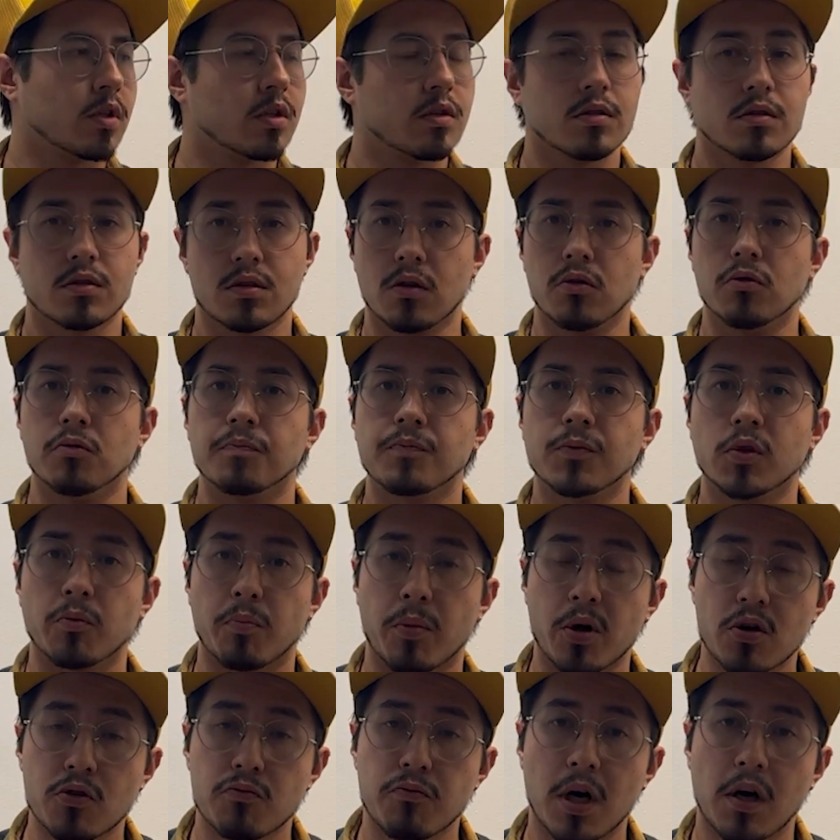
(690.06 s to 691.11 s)
So, the
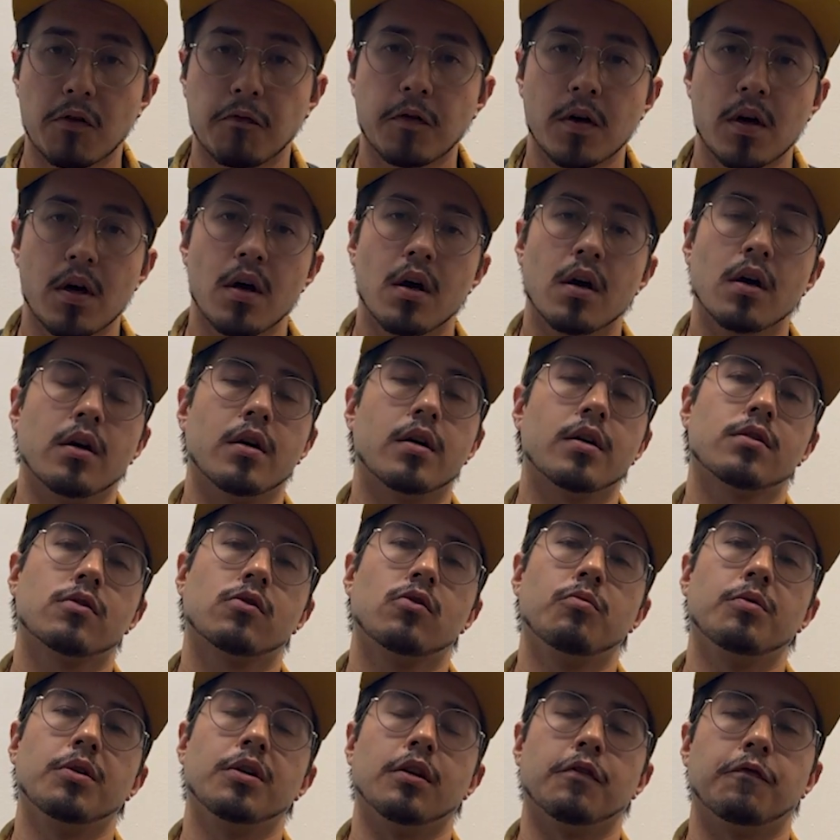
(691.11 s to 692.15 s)
purge valve, it has to
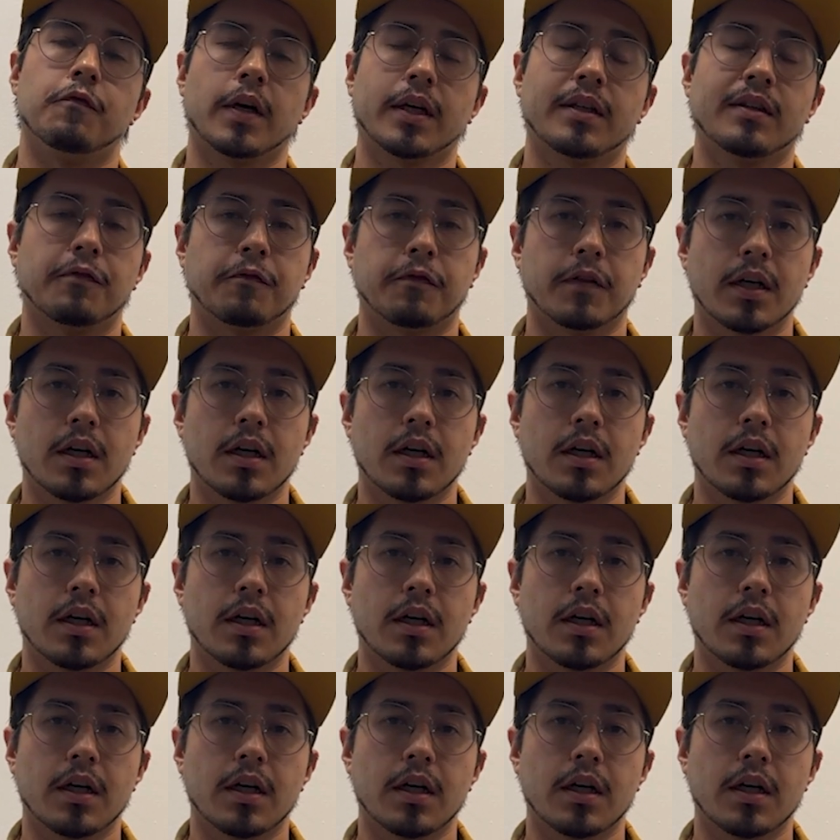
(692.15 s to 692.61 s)
be effective